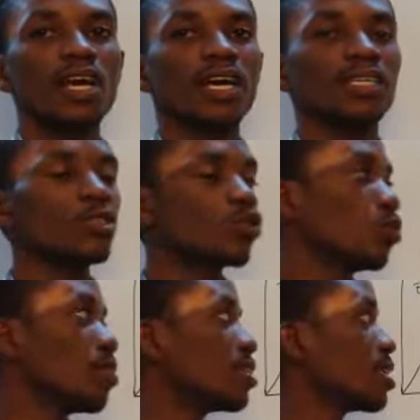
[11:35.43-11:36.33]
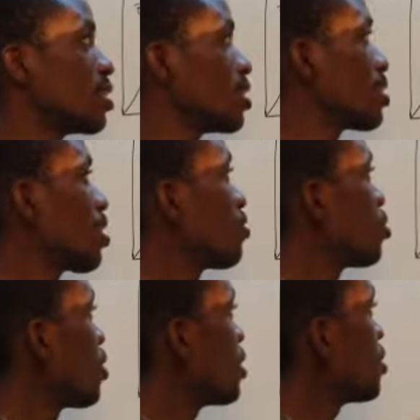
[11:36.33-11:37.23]
and this would maintain
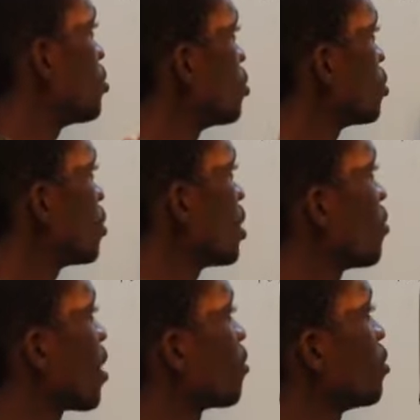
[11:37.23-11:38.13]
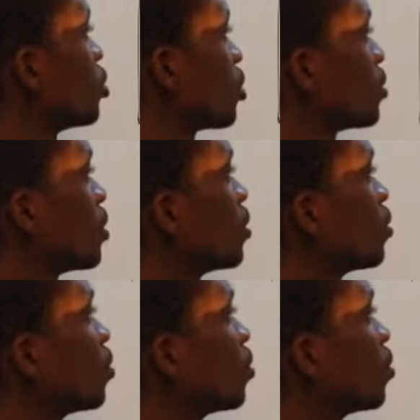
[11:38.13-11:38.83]
itself during the yield area region.